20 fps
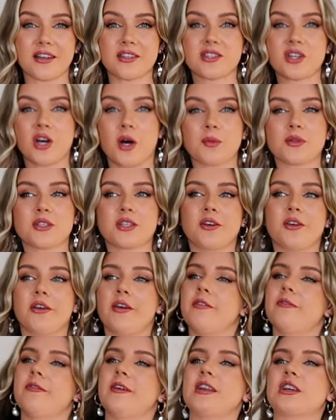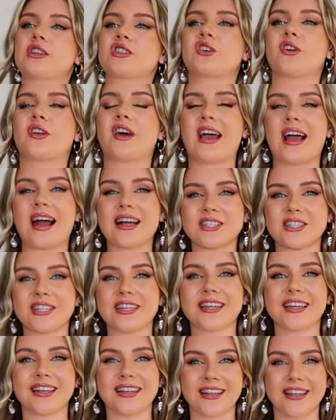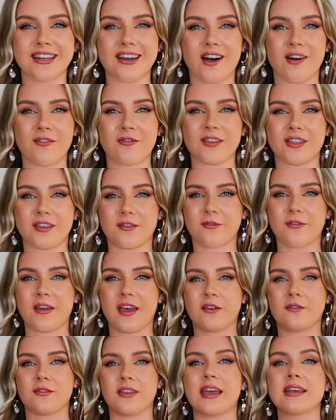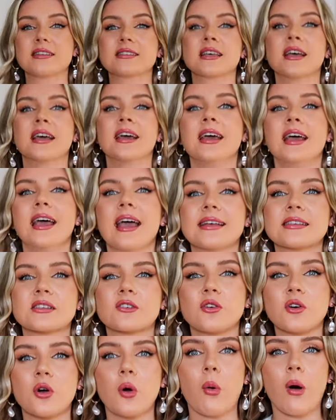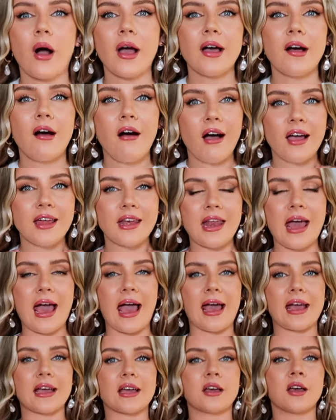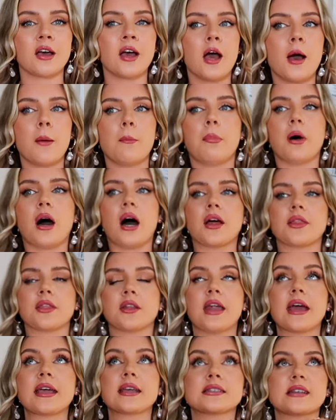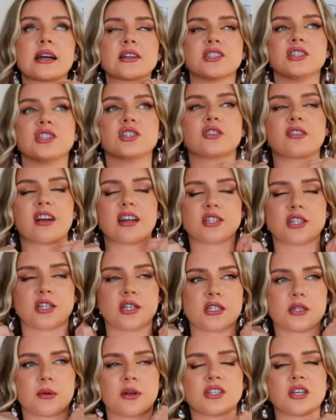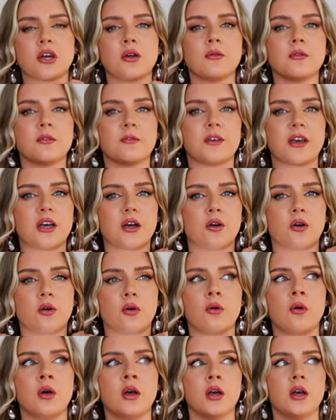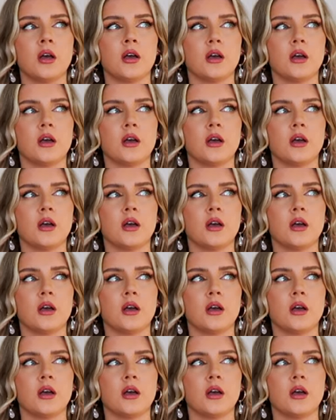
nice top to finish on. I actually love the fit of this. It's got quite a high neck but the neck is actually stretchy so I don't feel